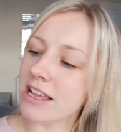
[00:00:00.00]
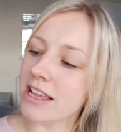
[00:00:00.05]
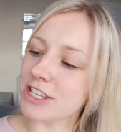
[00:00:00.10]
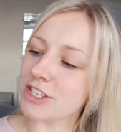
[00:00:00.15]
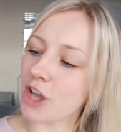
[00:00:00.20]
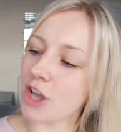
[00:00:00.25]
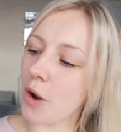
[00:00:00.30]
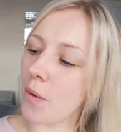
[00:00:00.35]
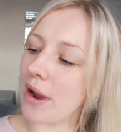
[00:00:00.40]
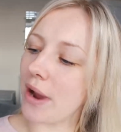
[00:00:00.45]

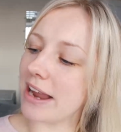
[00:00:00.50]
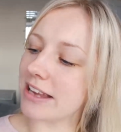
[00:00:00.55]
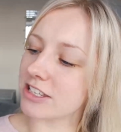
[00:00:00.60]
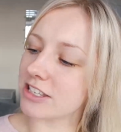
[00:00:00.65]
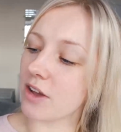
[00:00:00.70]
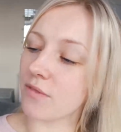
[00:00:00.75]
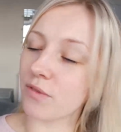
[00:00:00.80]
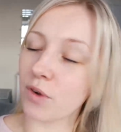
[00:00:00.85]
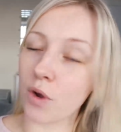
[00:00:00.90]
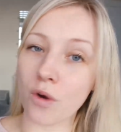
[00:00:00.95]
So it's,
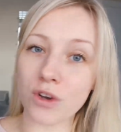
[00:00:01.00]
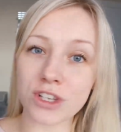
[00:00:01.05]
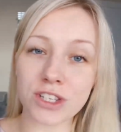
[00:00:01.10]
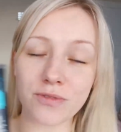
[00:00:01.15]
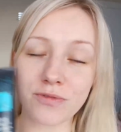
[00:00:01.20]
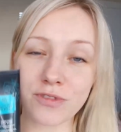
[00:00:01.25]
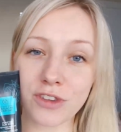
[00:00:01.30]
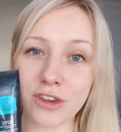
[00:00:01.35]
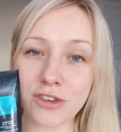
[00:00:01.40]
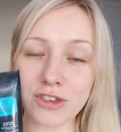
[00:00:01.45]
of course,
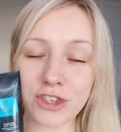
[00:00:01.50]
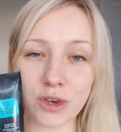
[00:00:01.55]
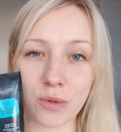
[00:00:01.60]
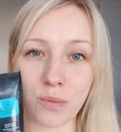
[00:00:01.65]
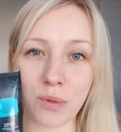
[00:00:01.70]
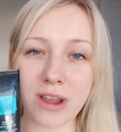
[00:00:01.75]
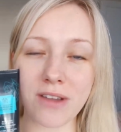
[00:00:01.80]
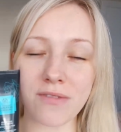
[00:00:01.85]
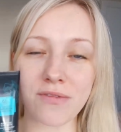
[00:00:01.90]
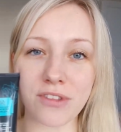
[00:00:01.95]
infused
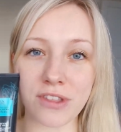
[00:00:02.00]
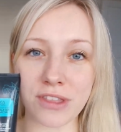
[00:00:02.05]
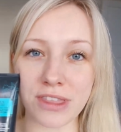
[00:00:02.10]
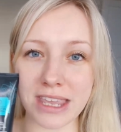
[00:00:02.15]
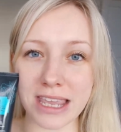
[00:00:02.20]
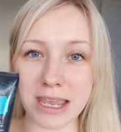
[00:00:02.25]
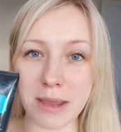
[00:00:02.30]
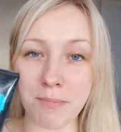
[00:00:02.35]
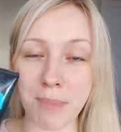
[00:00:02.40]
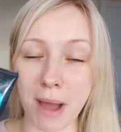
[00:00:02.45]
with
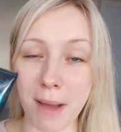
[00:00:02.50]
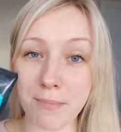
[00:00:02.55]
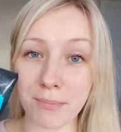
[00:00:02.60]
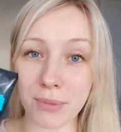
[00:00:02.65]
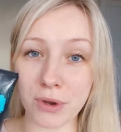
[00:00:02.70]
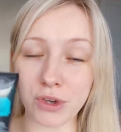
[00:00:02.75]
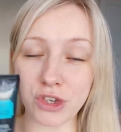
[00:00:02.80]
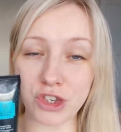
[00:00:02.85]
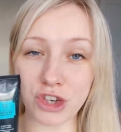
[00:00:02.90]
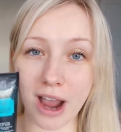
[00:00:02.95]
the
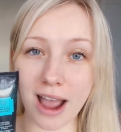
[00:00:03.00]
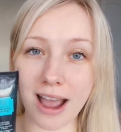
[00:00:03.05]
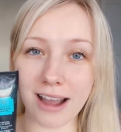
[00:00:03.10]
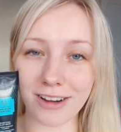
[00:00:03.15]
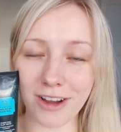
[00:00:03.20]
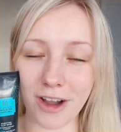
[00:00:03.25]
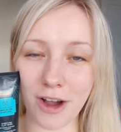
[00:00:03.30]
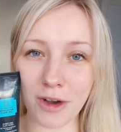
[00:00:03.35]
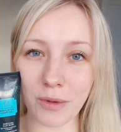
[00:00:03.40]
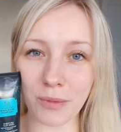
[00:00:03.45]
bamboo
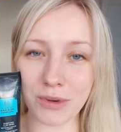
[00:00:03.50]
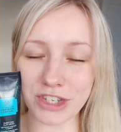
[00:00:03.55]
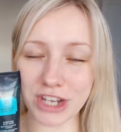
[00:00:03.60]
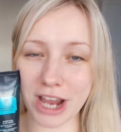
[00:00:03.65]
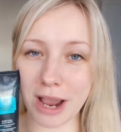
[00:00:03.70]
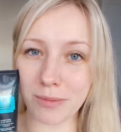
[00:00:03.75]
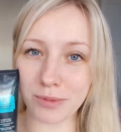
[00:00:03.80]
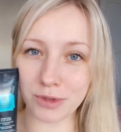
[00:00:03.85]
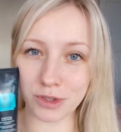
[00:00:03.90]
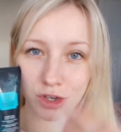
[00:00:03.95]
charcoal, which
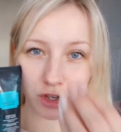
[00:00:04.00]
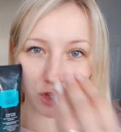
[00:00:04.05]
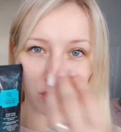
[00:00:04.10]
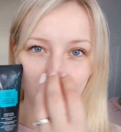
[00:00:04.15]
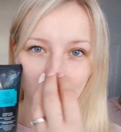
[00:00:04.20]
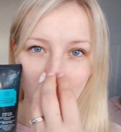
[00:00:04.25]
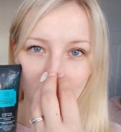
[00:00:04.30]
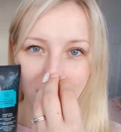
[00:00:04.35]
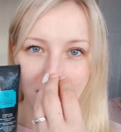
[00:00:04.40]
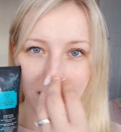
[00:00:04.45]
helps to
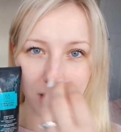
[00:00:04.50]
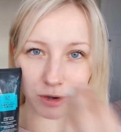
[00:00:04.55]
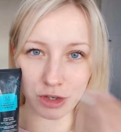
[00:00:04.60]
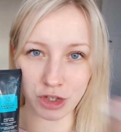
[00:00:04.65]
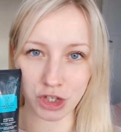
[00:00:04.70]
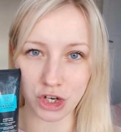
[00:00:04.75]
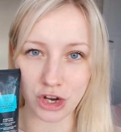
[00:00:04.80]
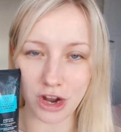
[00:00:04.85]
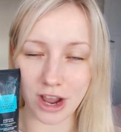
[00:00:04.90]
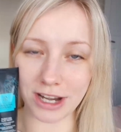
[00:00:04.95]
draw out
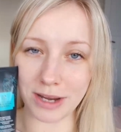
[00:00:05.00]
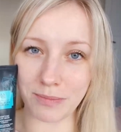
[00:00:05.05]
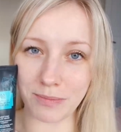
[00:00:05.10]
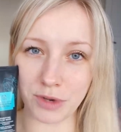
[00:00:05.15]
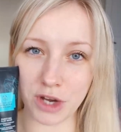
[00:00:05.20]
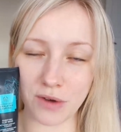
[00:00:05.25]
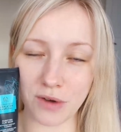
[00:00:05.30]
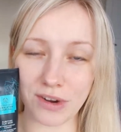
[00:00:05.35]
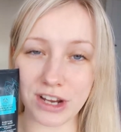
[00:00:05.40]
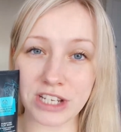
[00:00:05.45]
dirt and
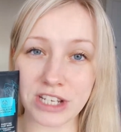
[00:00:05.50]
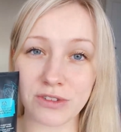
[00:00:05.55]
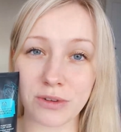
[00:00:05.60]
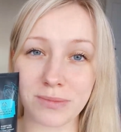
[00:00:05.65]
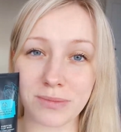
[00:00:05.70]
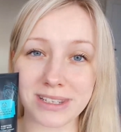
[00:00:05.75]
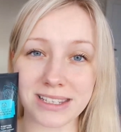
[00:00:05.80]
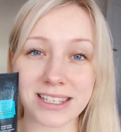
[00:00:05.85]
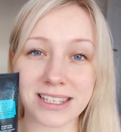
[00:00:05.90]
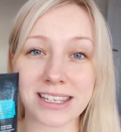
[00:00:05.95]
impurities from
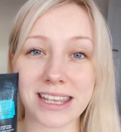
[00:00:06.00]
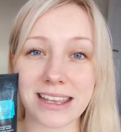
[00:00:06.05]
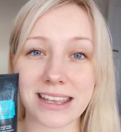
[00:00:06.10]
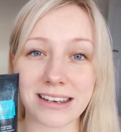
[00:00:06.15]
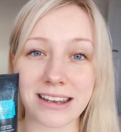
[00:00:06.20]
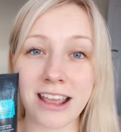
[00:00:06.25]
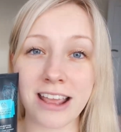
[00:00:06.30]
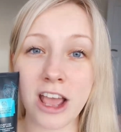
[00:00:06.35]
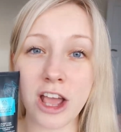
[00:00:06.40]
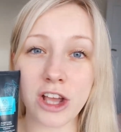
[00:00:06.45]
the
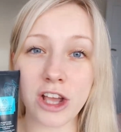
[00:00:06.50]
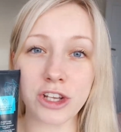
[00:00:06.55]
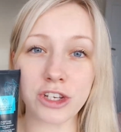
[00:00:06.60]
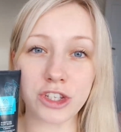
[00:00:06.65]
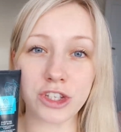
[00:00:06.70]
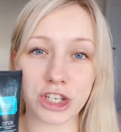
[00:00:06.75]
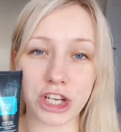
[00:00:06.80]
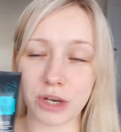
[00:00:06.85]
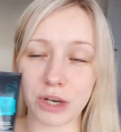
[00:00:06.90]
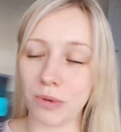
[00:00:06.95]
skin
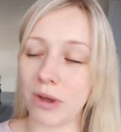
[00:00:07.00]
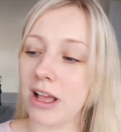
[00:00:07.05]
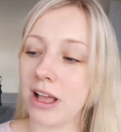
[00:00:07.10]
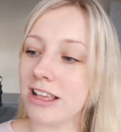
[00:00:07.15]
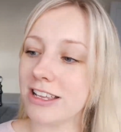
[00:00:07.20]
too.